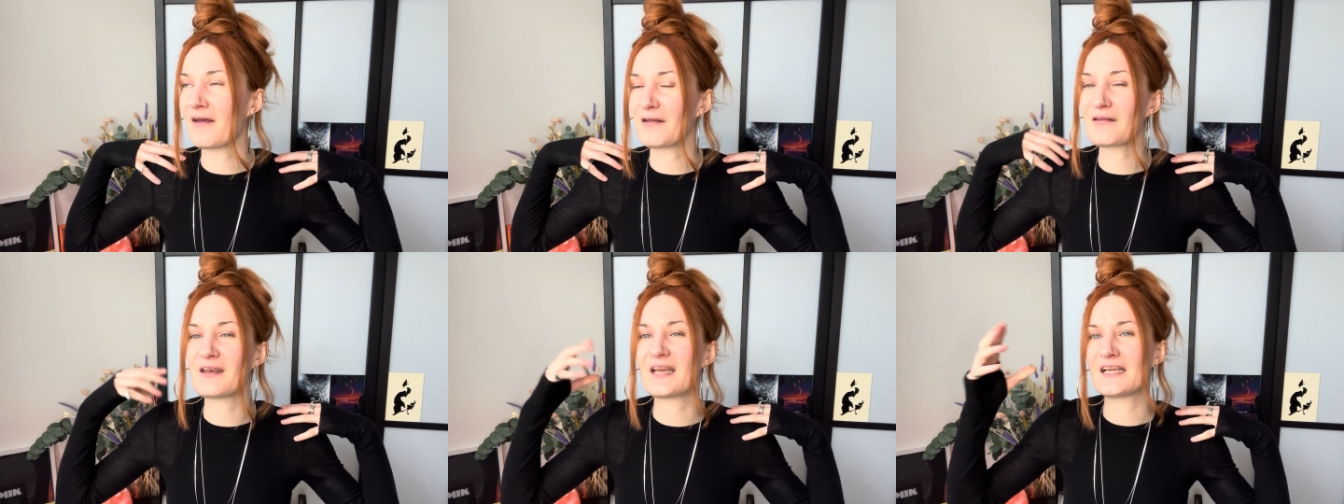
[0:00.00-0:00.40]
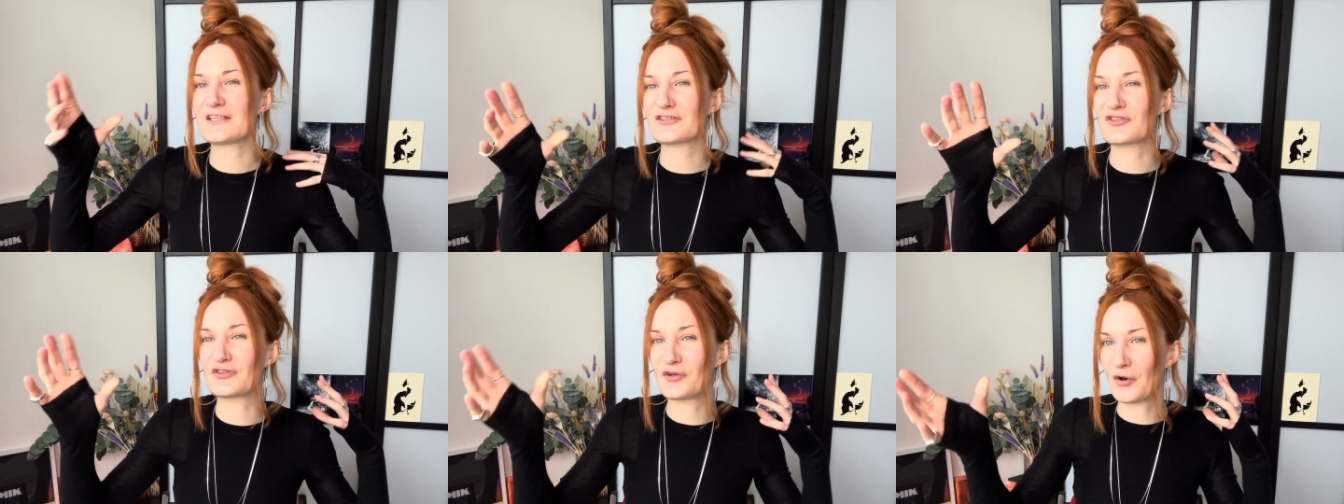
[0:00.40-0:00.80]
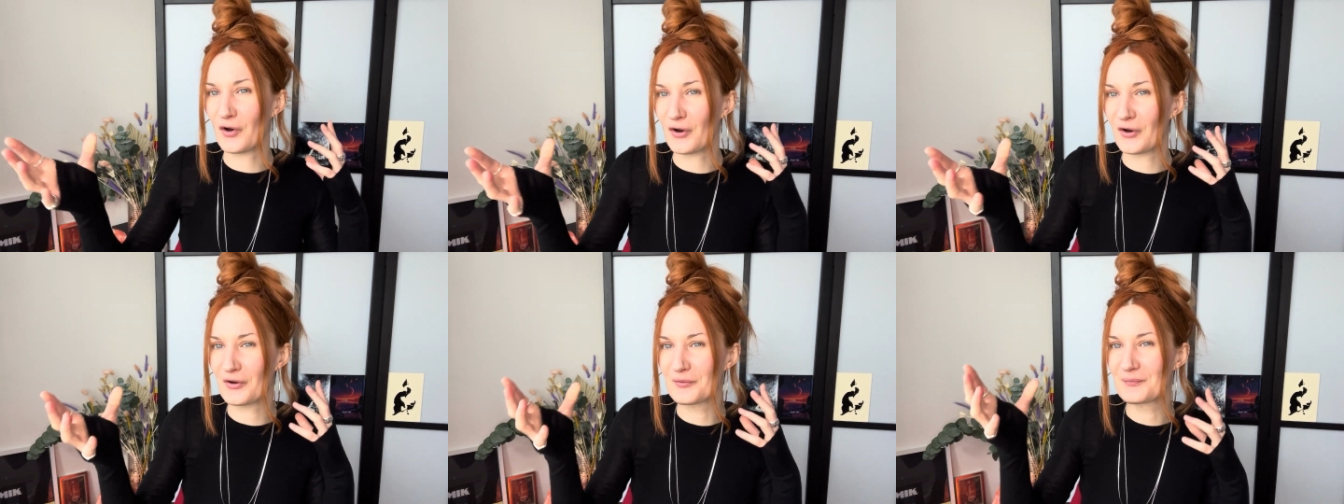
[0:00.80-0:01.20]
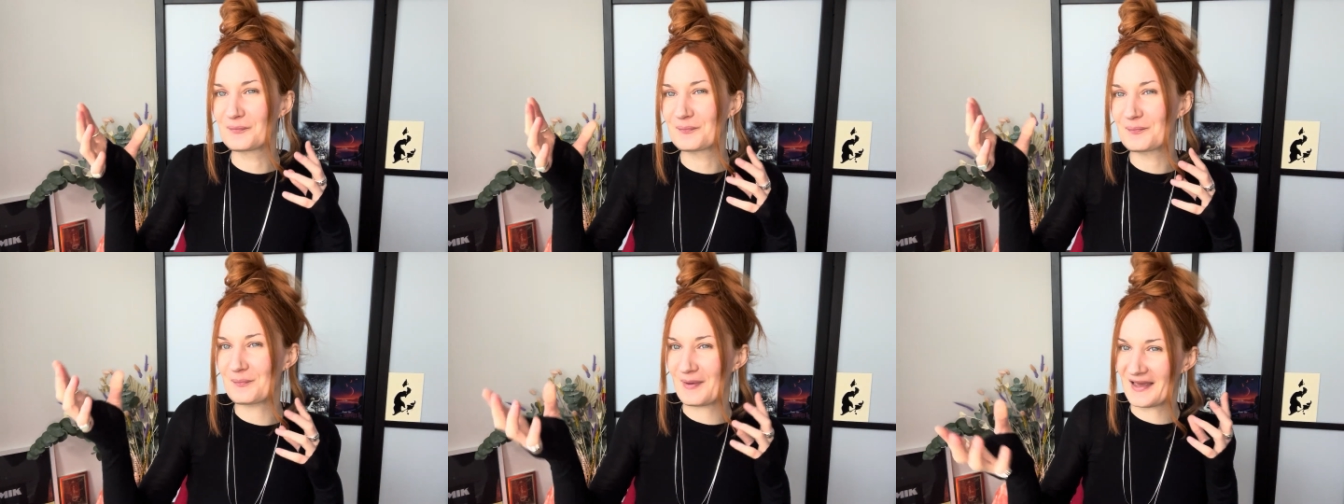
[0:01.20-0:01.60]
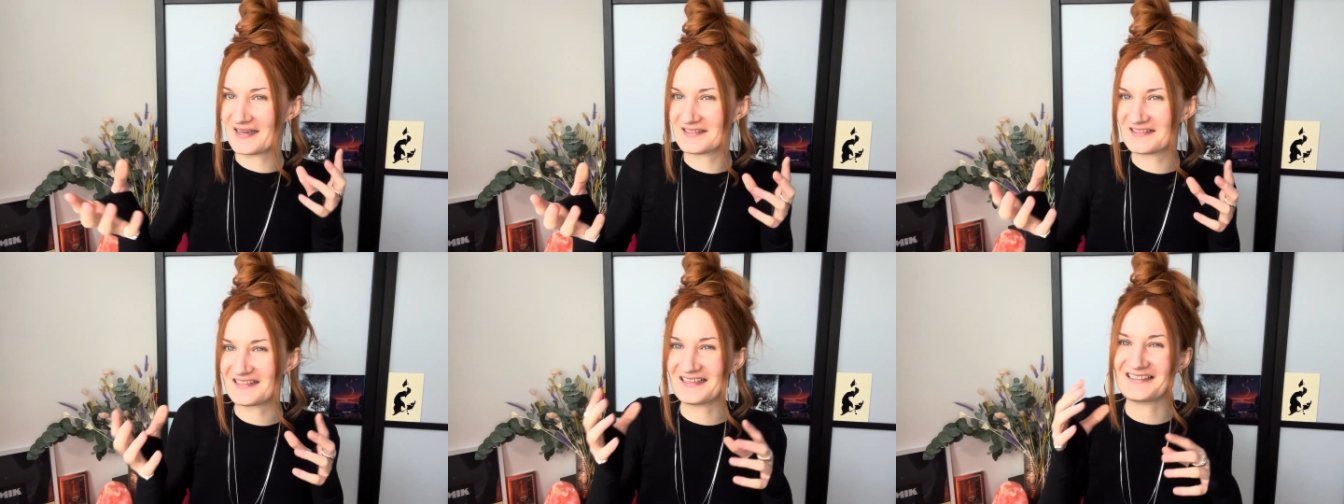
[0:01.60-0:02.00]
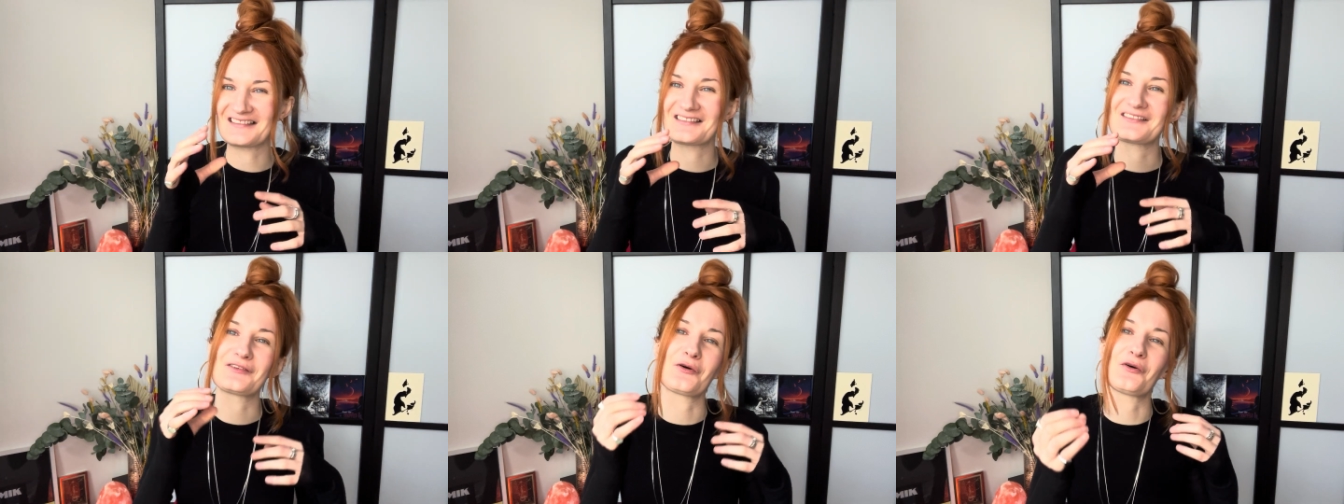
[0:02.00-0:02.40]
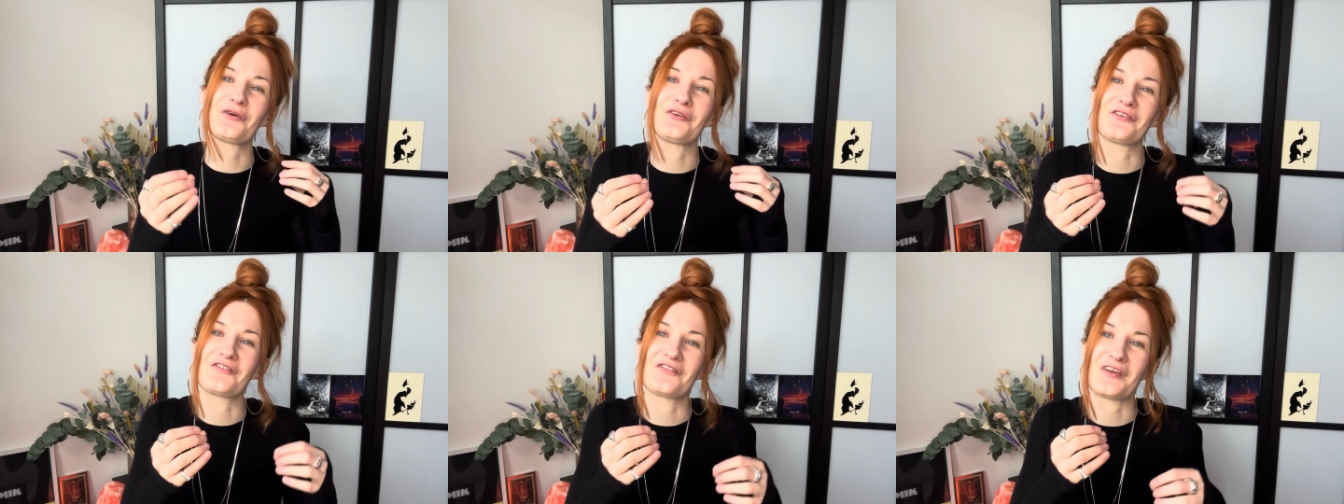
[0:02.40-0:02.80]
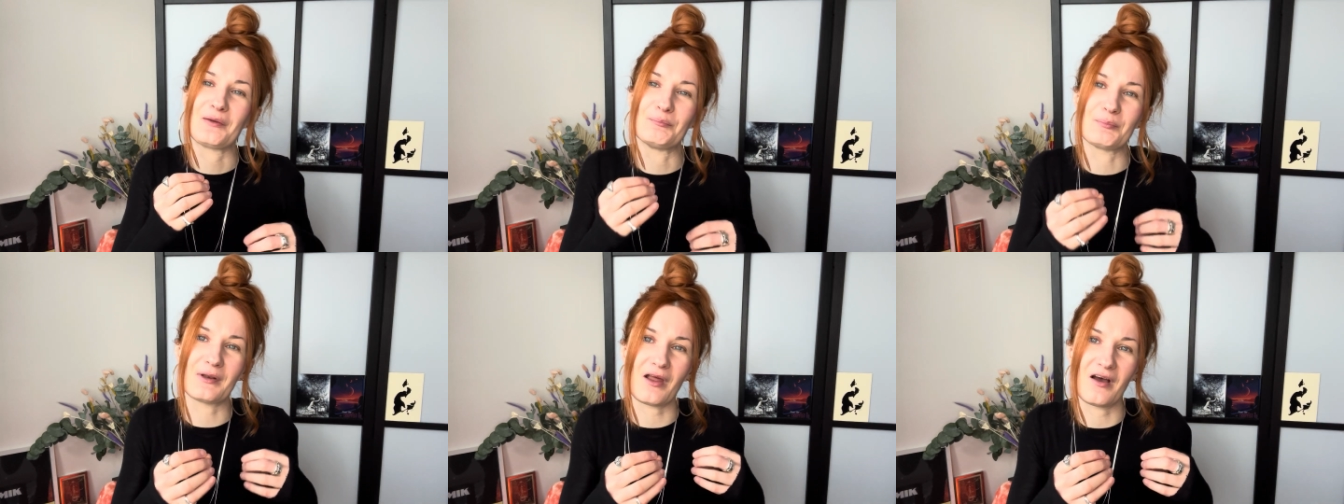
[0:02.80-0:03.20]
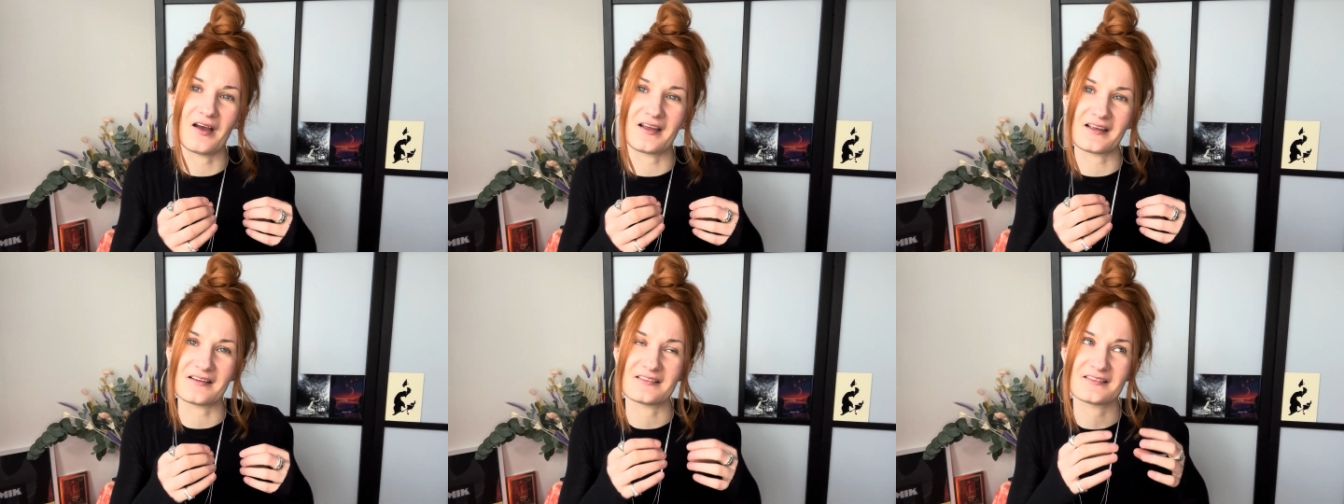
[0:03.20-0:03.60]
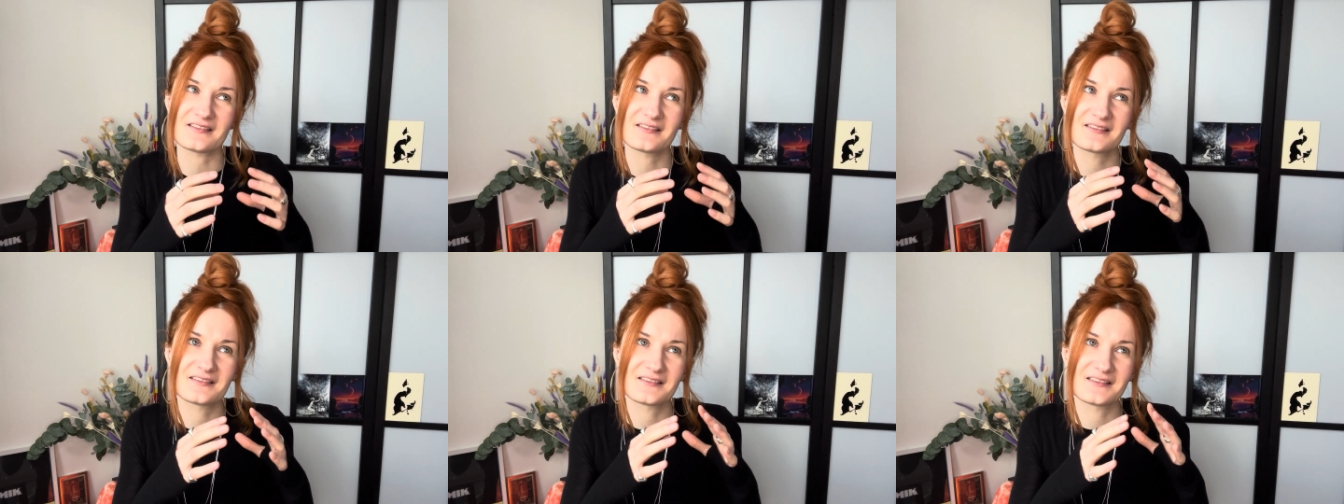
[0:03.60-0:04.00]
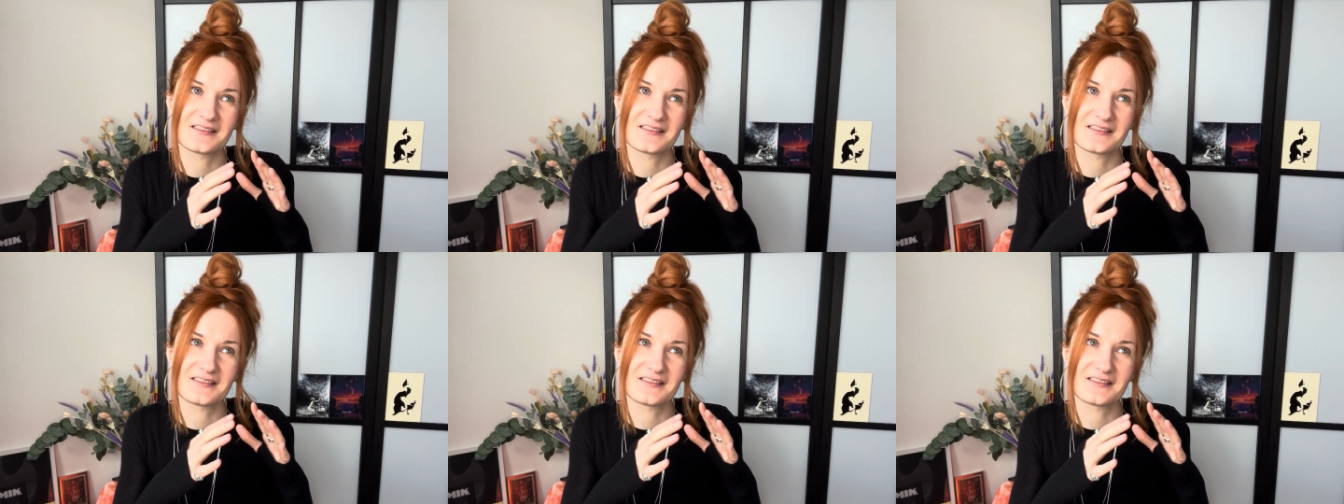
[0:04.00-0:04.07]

need to know basis sort of implies